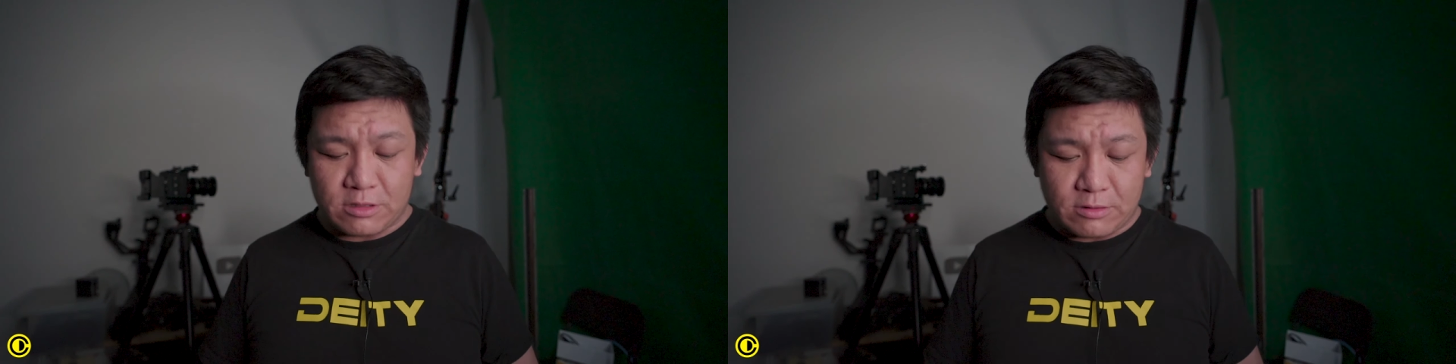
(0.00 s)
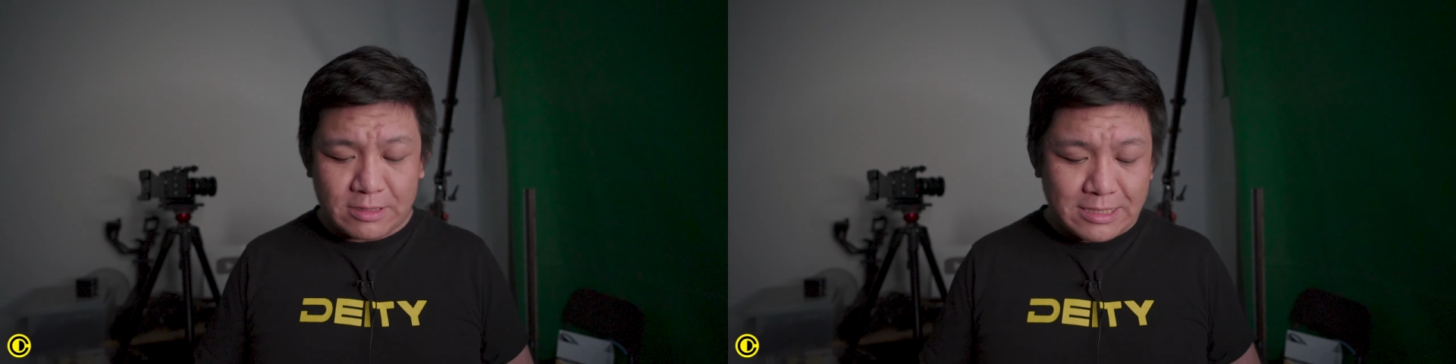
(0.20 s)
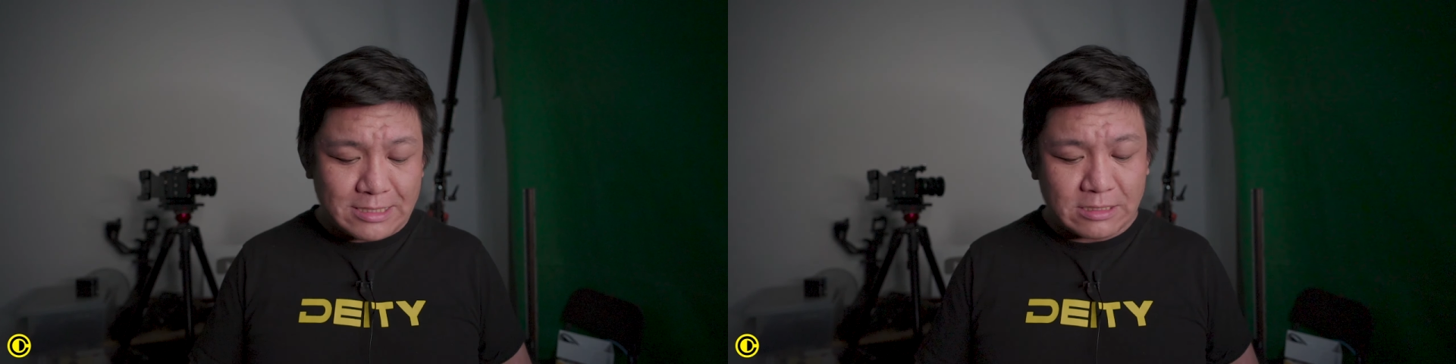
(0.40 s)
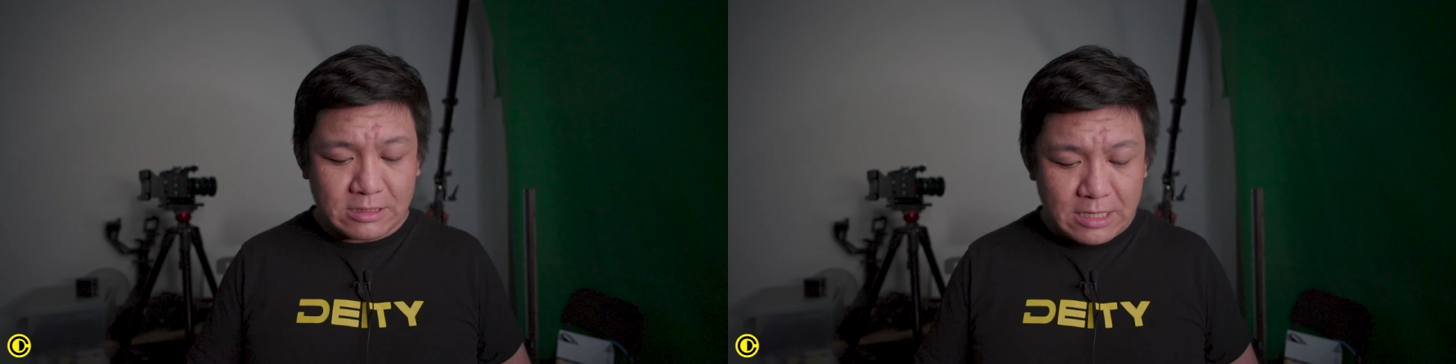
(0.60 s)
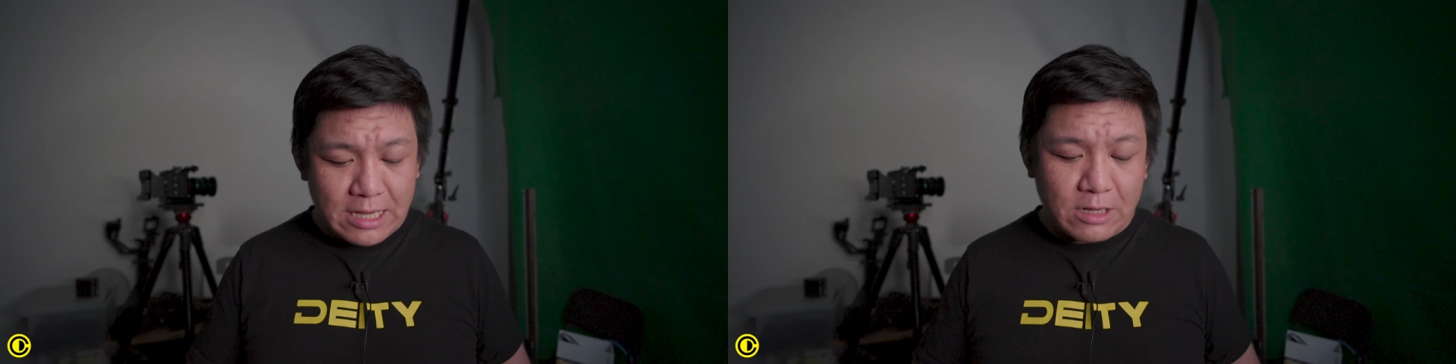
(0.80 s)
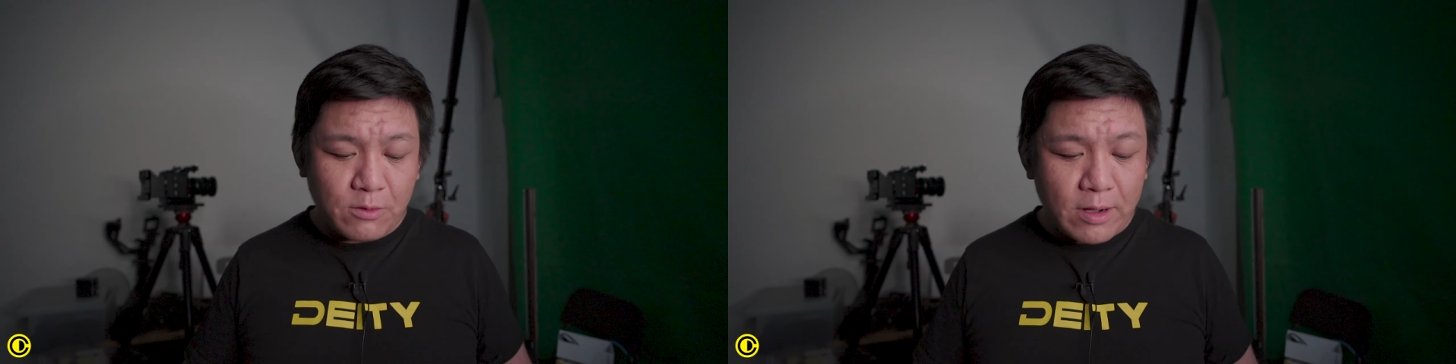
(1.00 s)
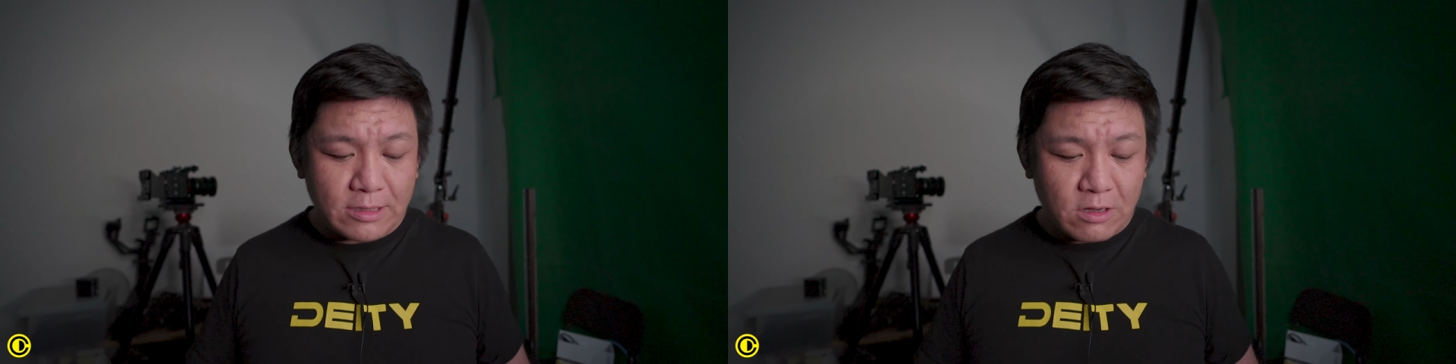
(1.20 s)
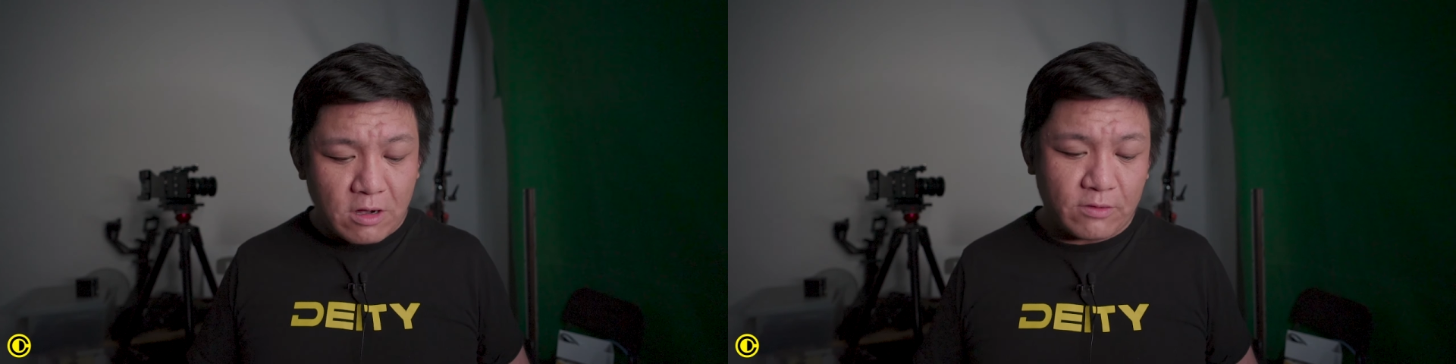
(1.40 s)
So this is a
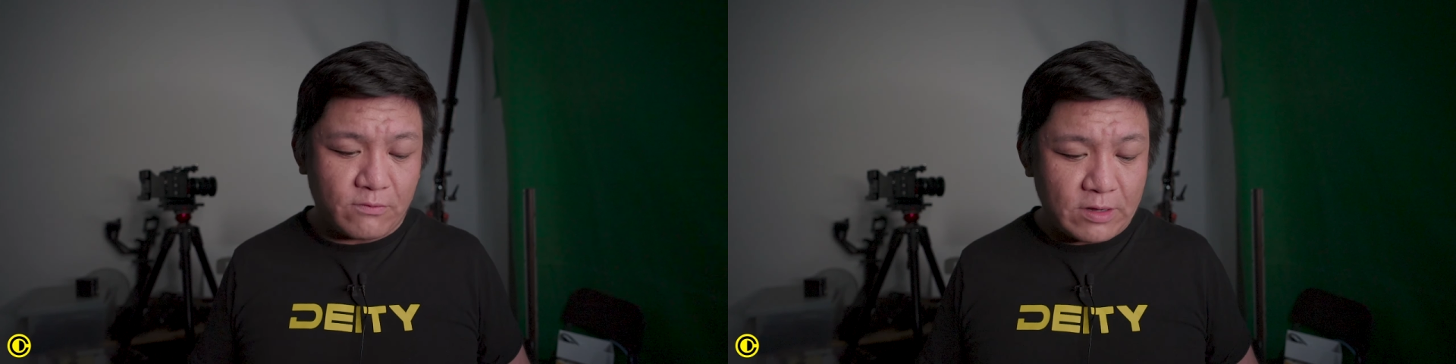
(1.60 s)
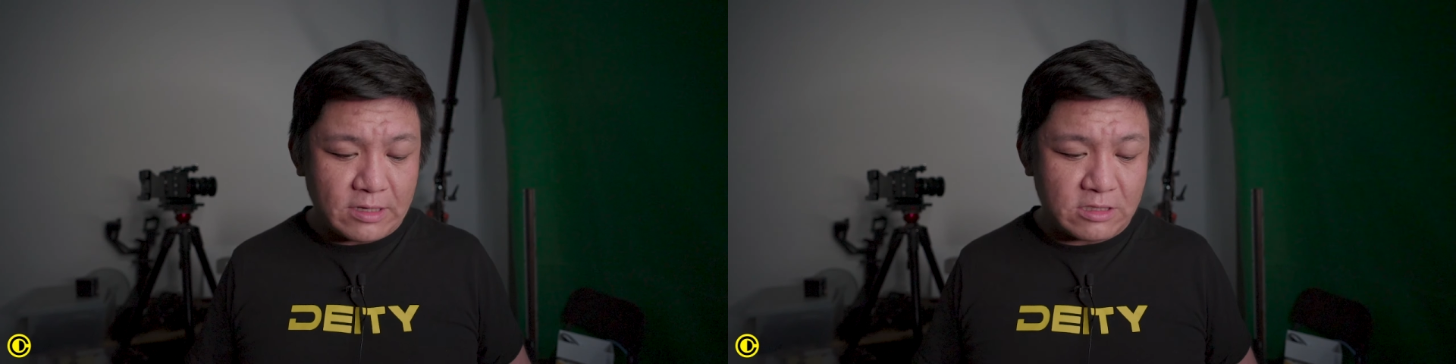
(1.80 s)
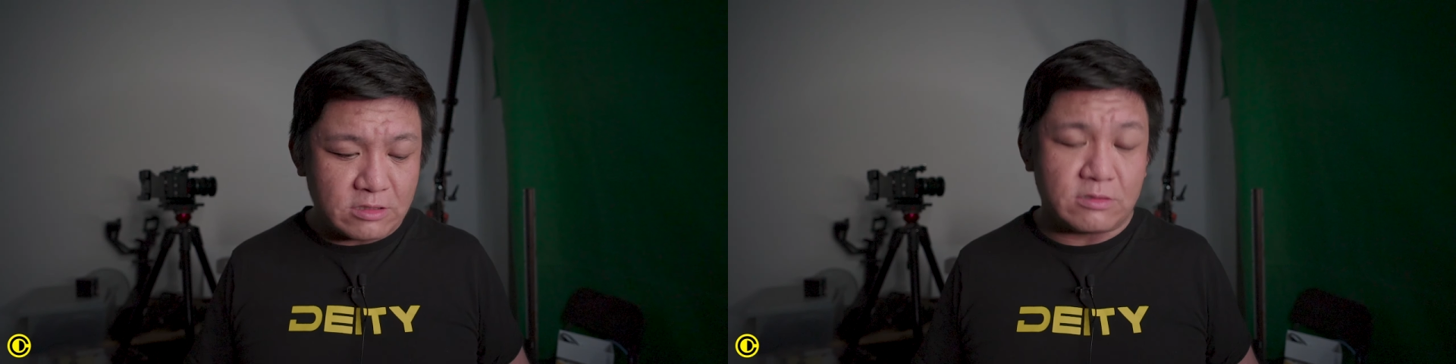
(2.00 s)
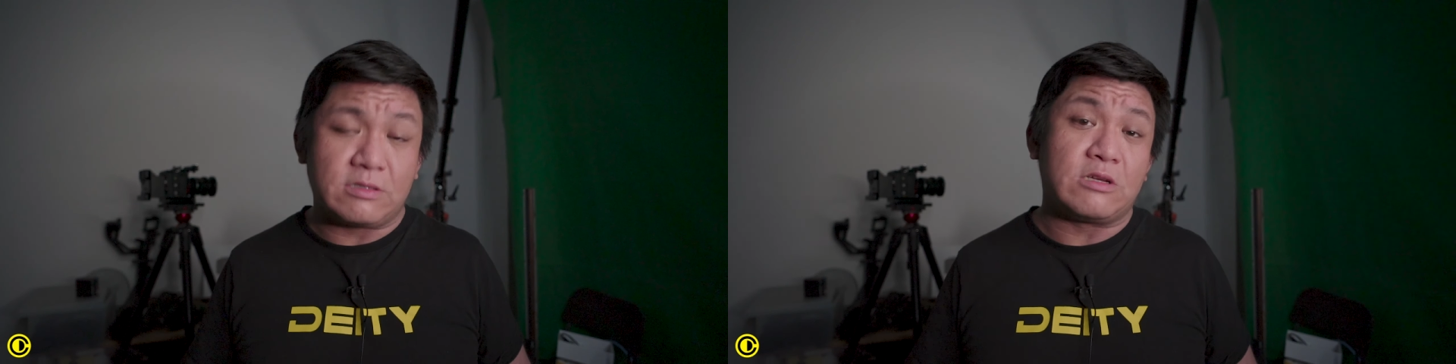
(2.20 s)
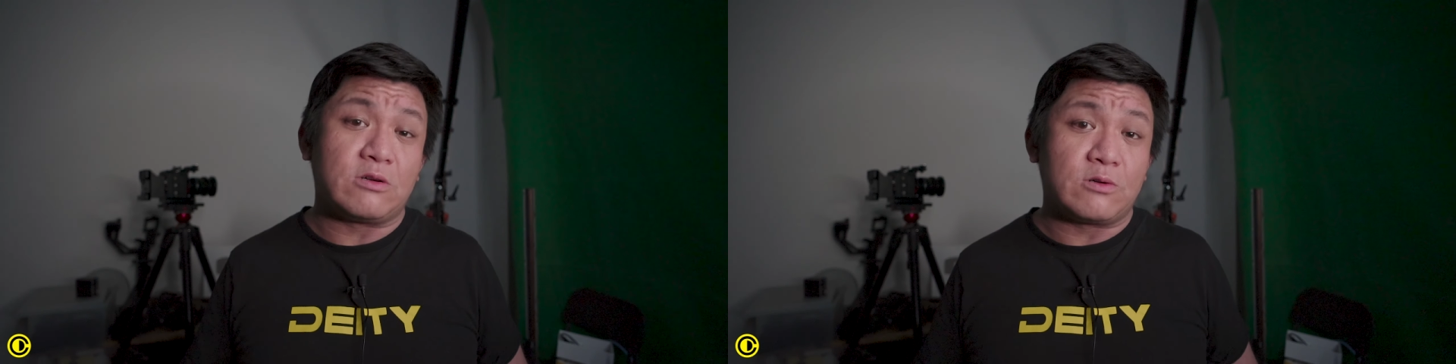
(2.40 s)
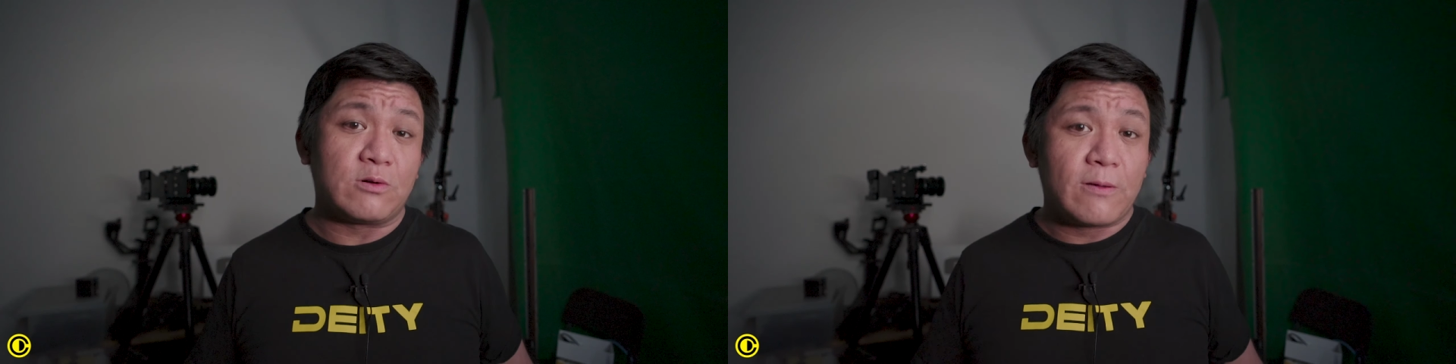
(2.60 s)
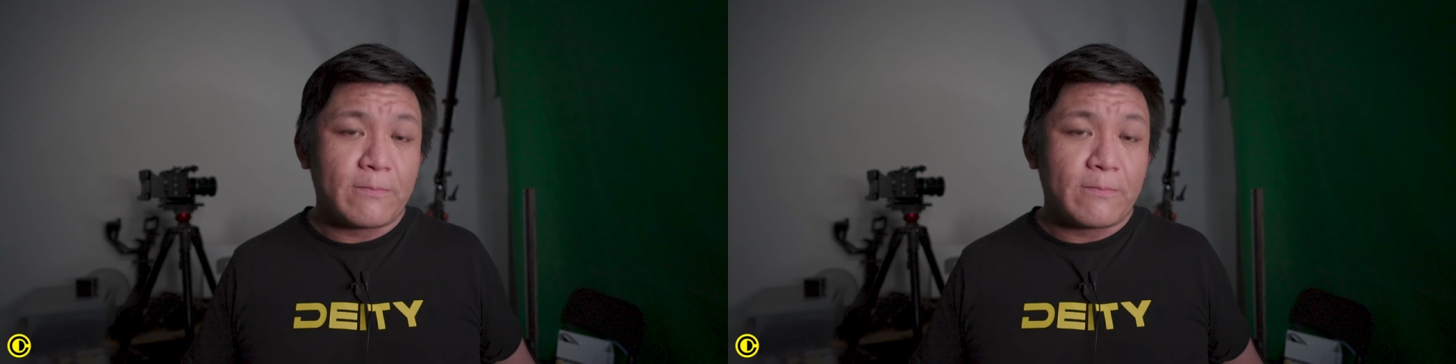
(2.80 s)
quite odd thing to do